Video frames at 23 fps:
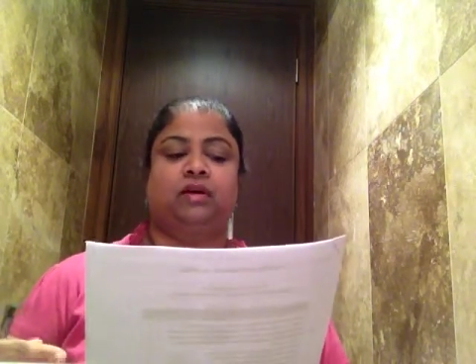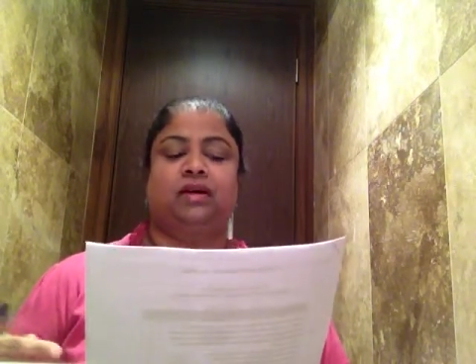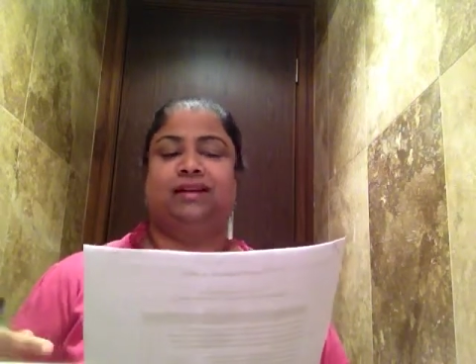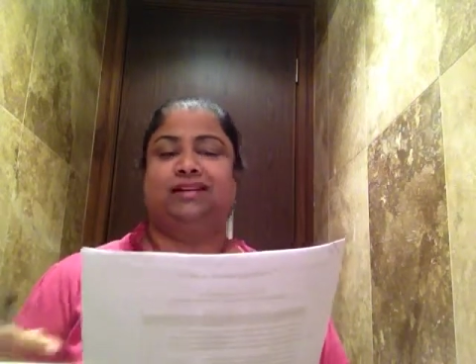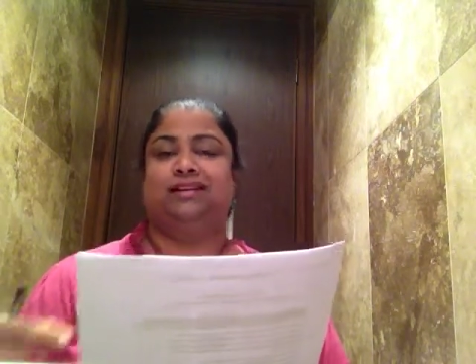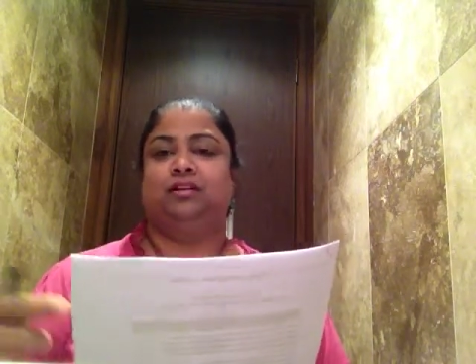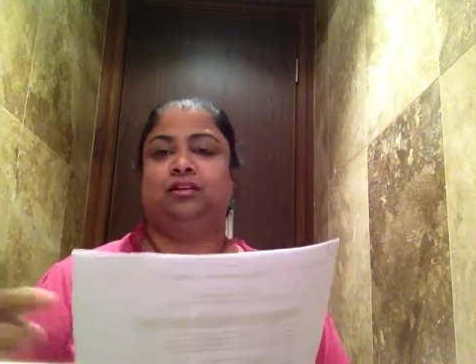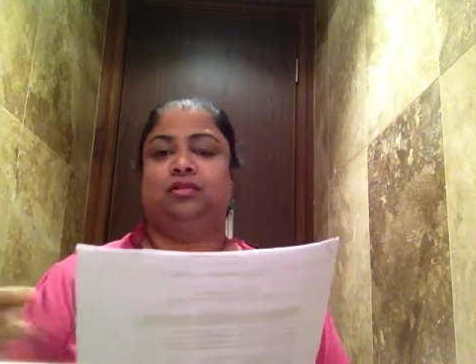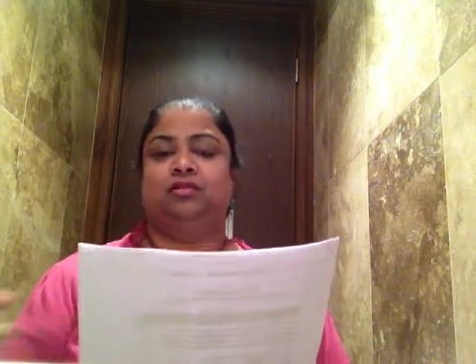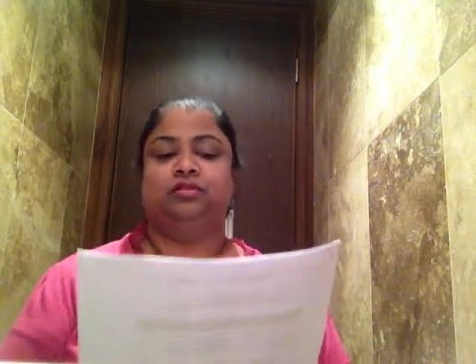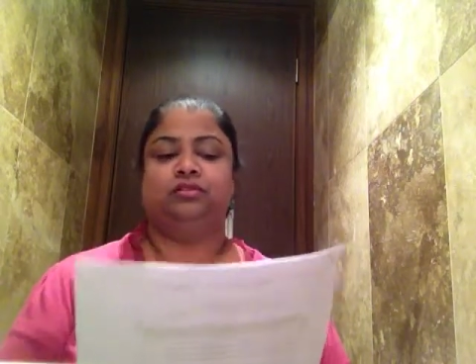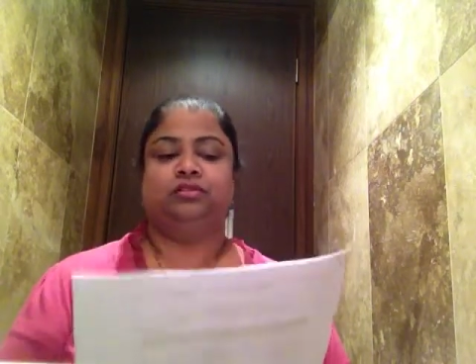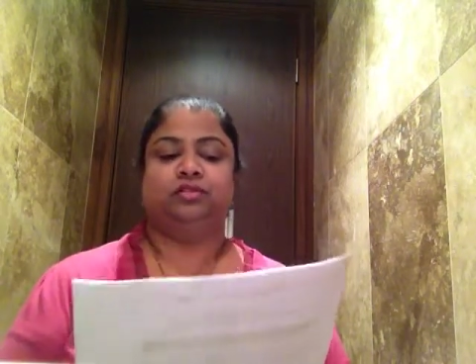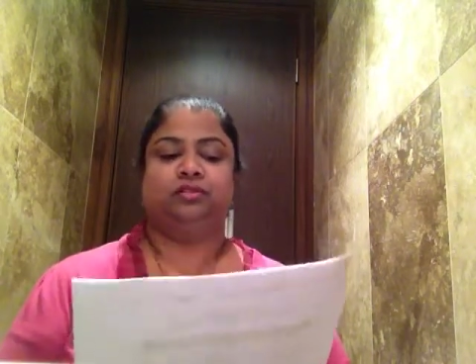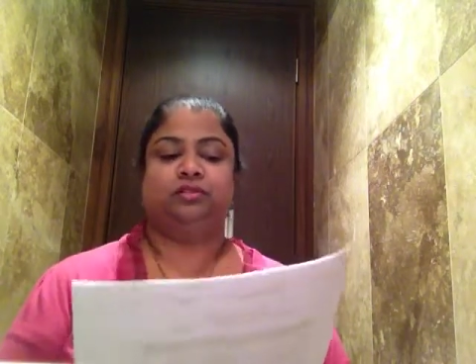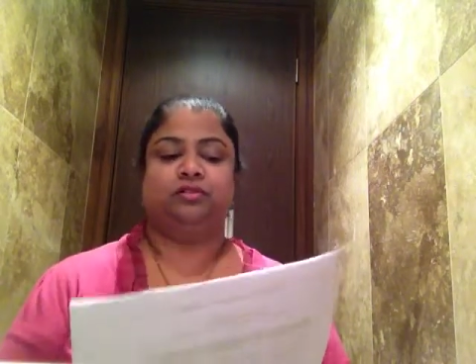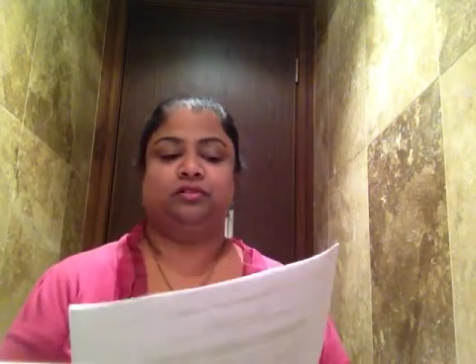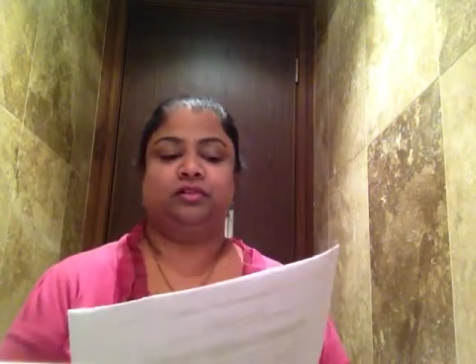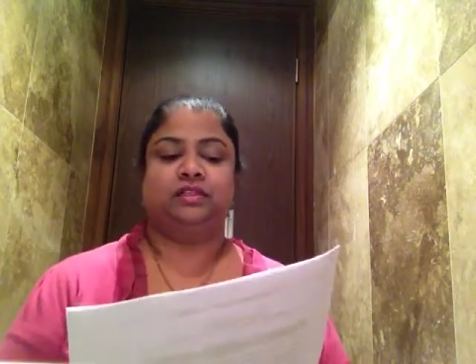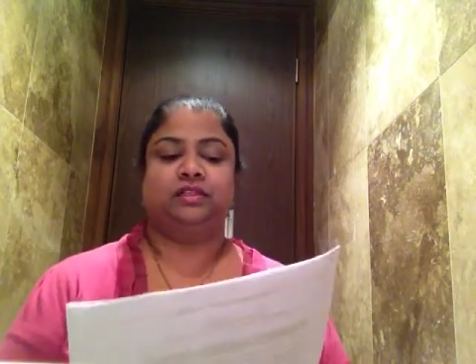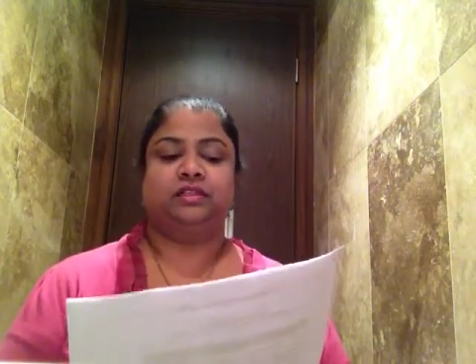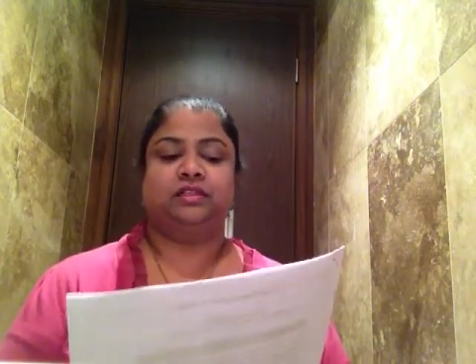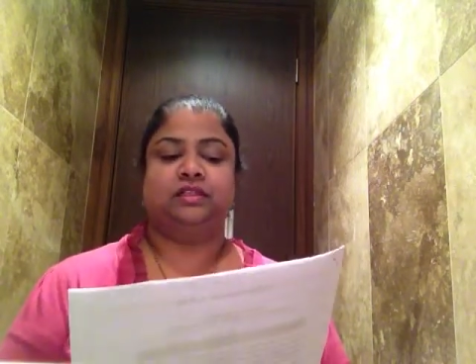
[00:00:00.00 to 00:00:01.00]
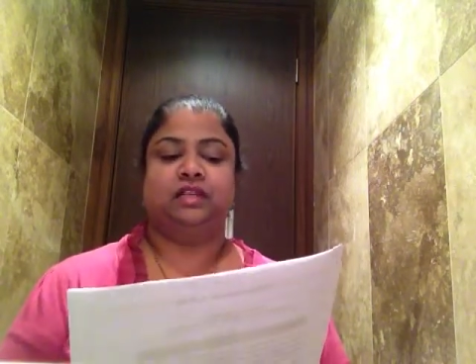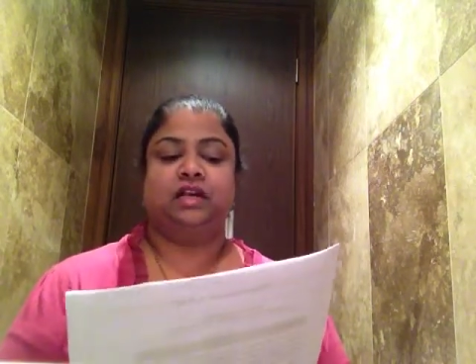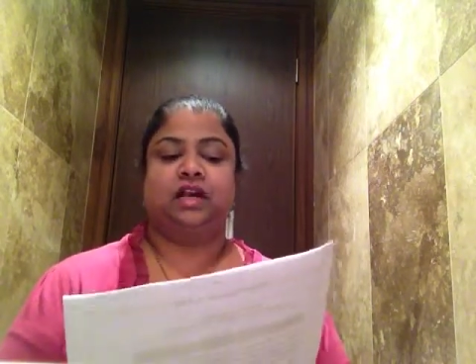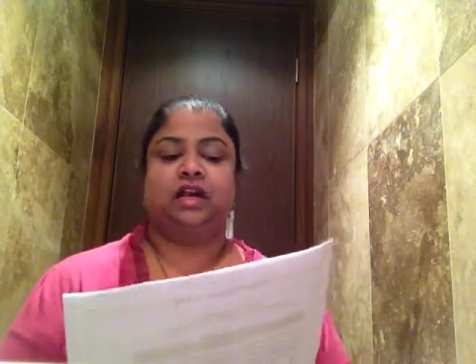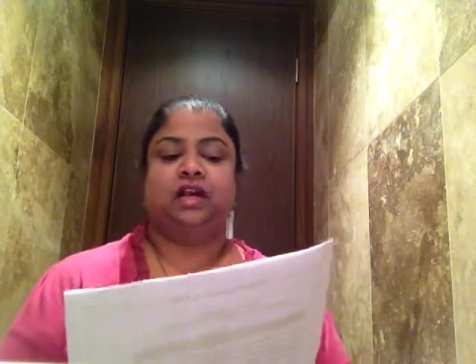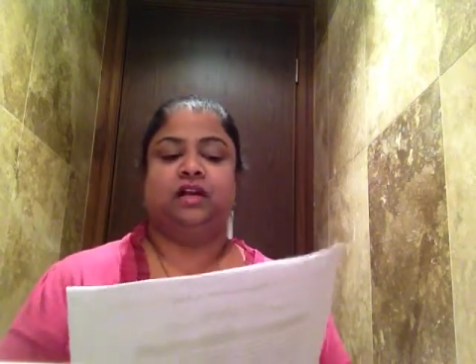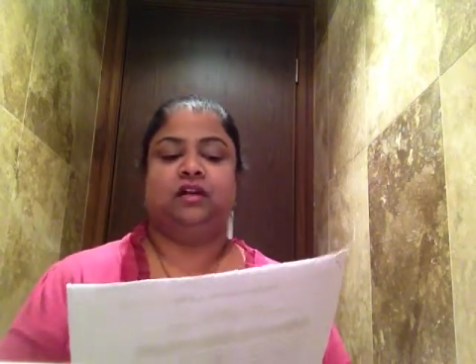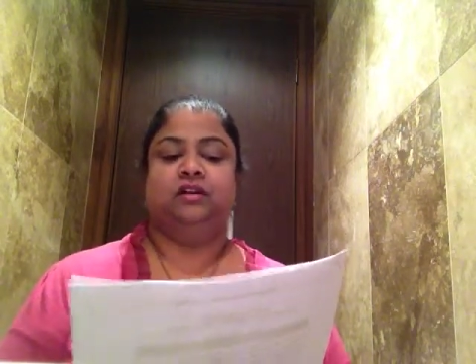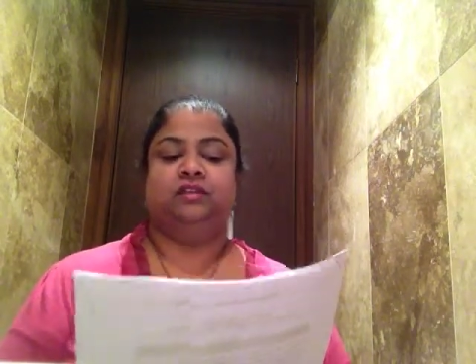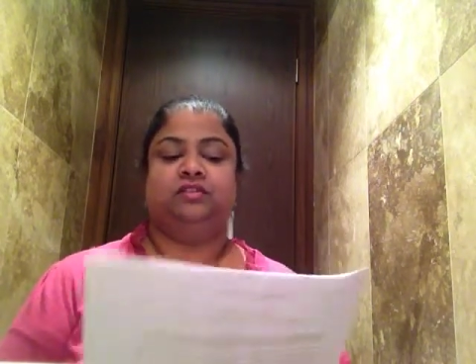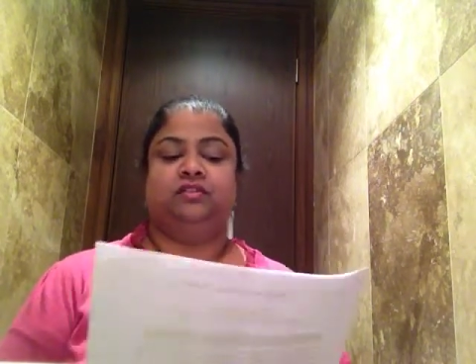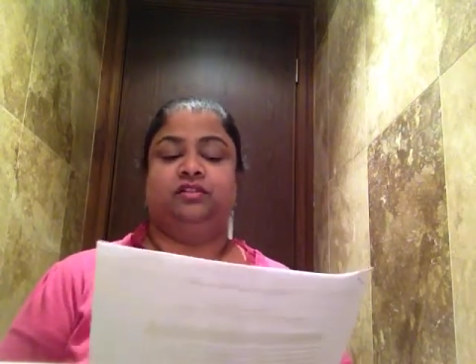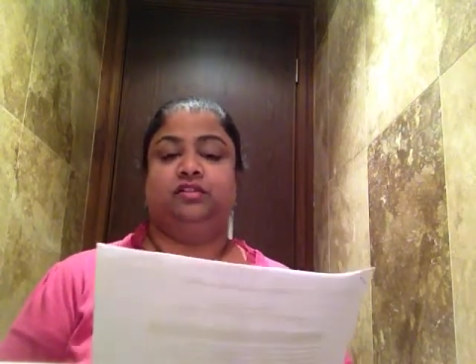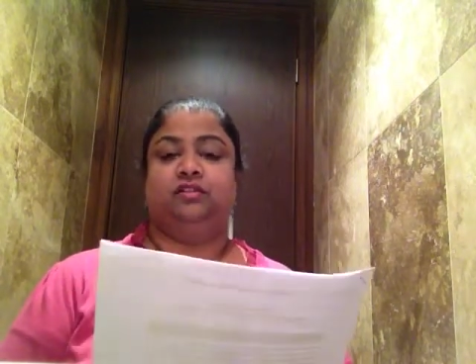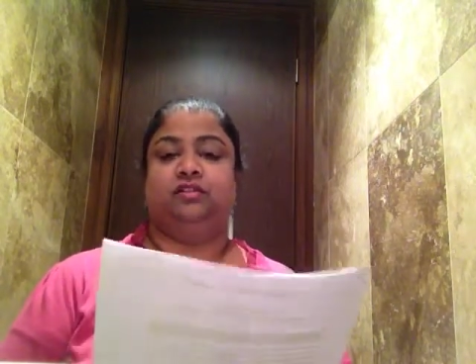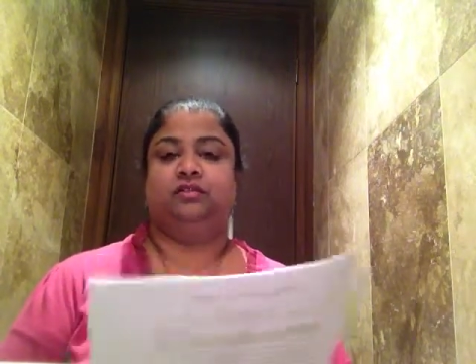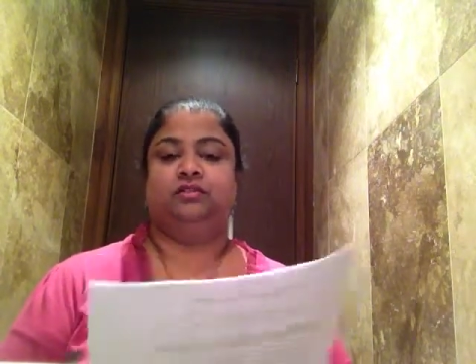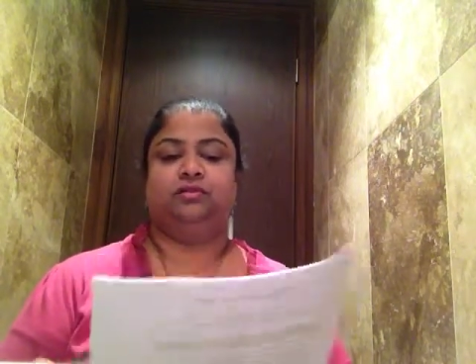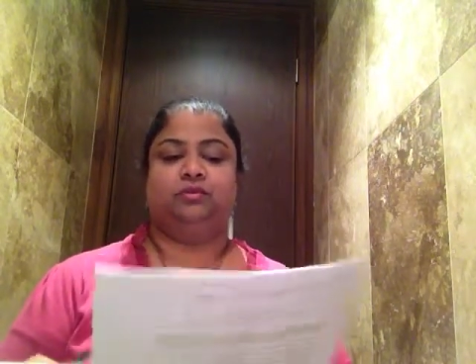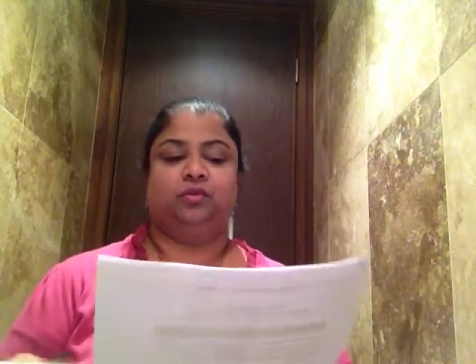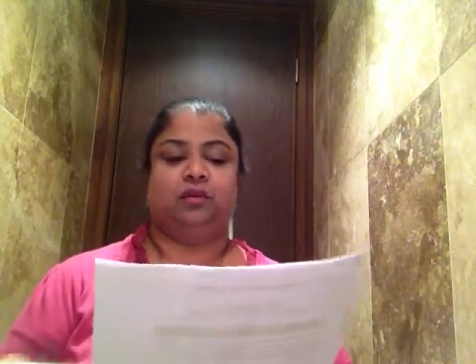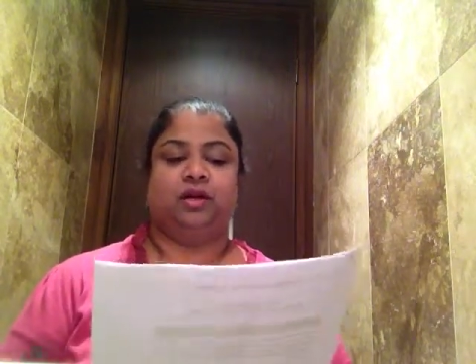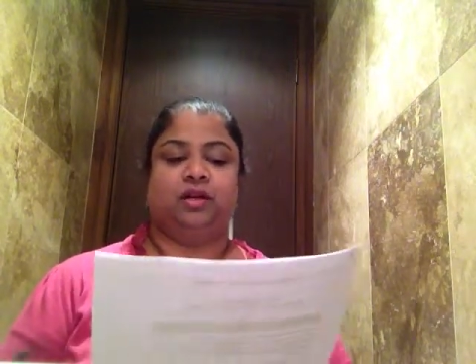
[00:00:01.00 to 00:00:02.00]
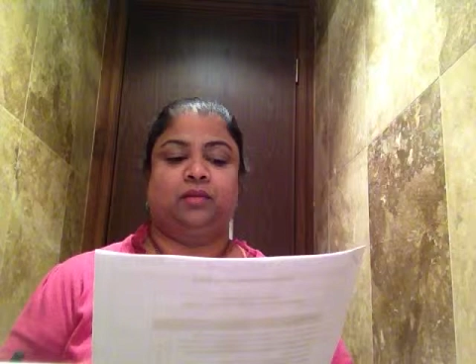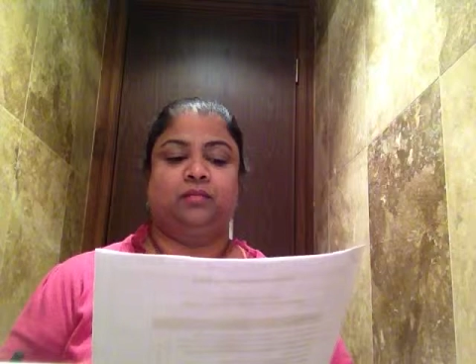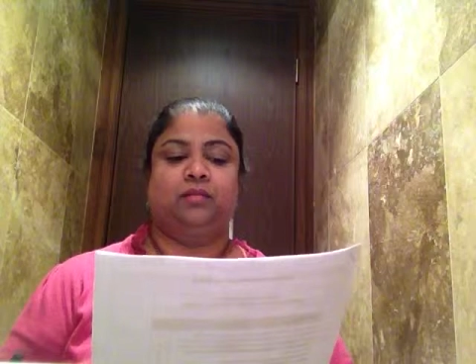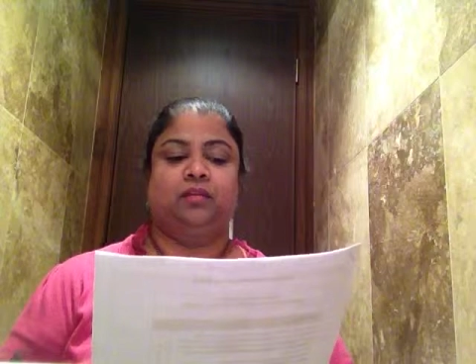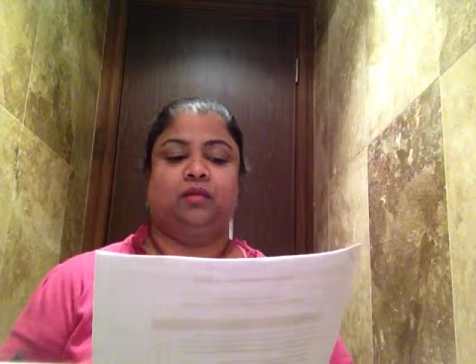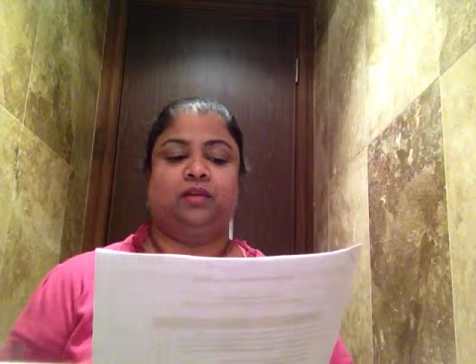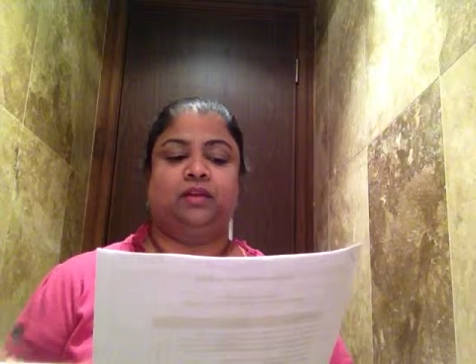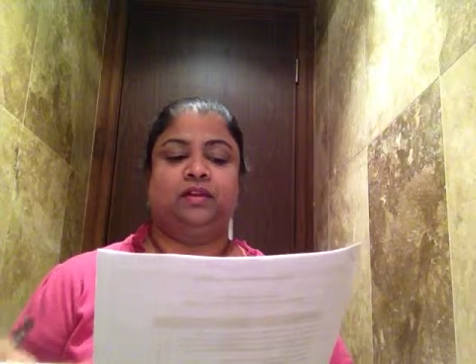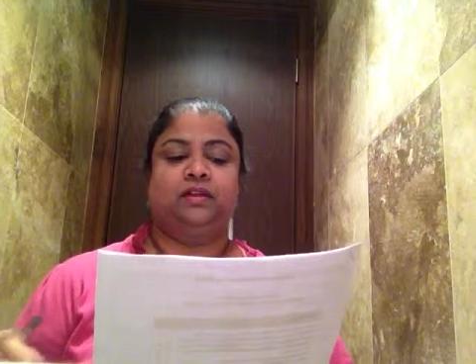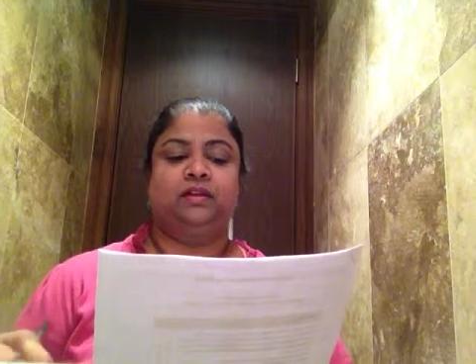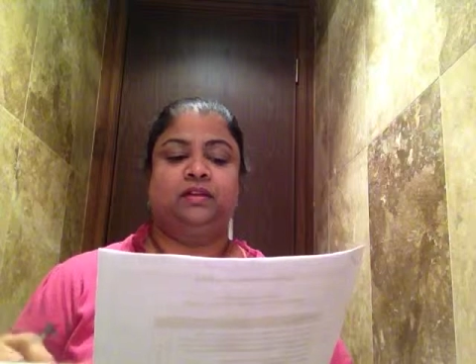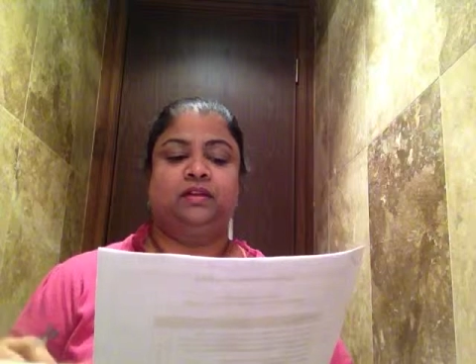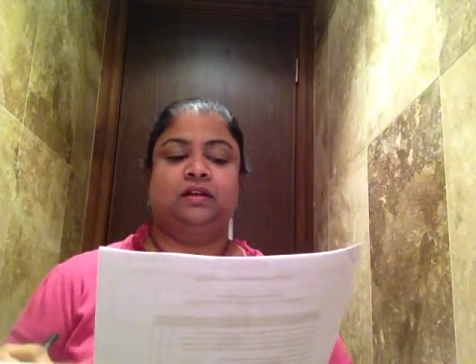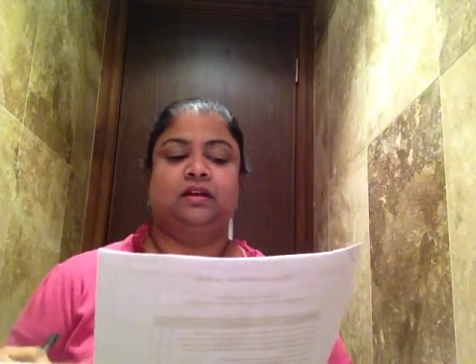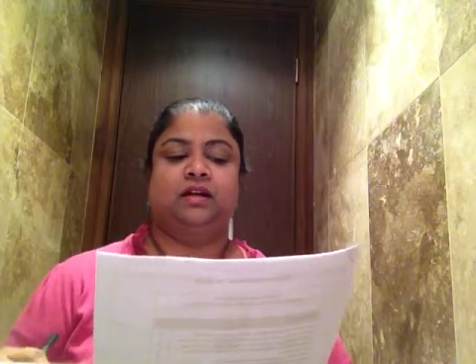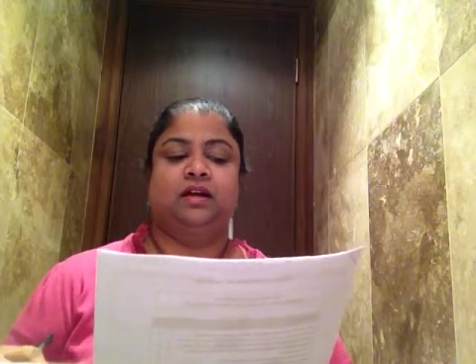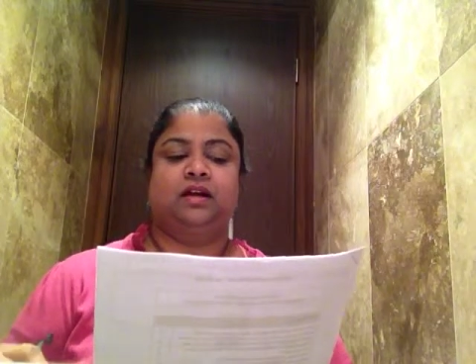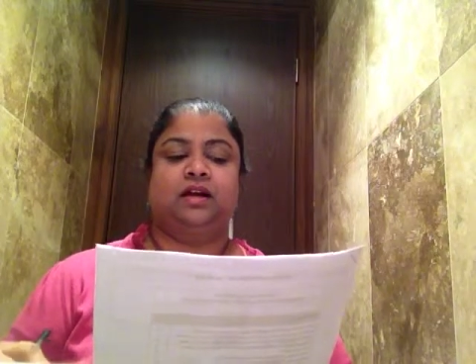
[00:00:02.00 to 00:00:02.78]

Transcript: and low score is 0 to 1 point,